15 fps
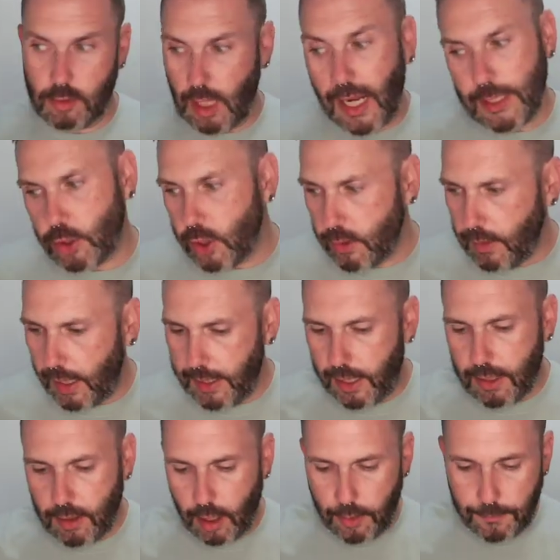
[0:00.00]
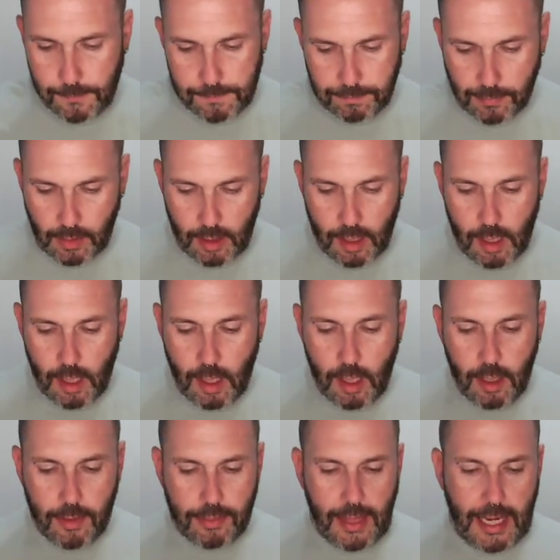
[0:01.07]
I do like it though.
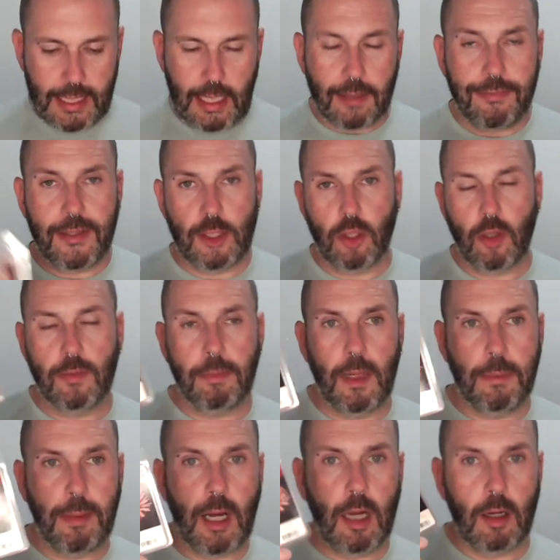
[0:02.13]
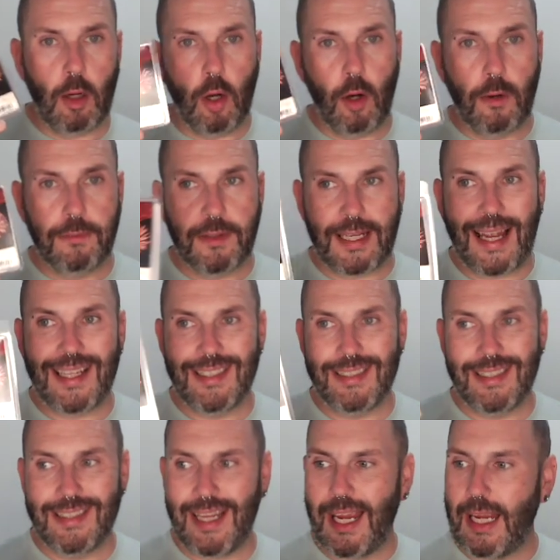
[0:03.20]
Then I finished off my bar of
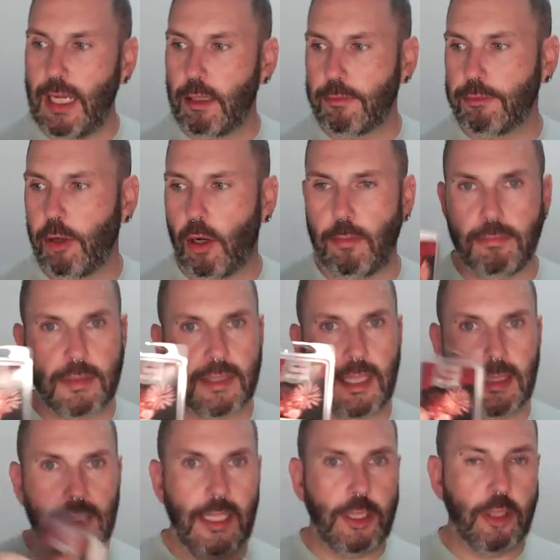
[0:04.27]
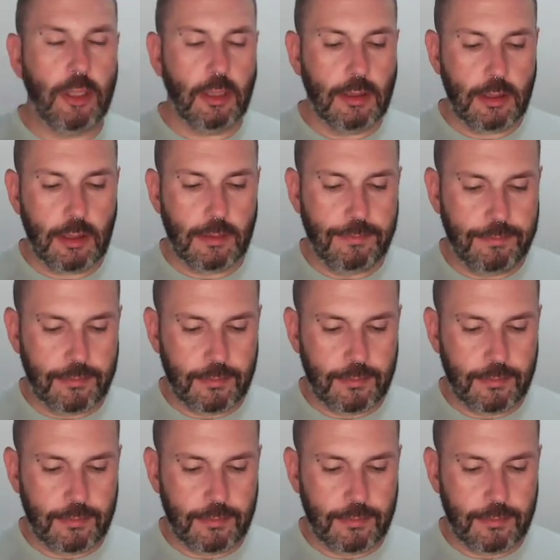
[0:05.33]
Canada Day from Sensationals.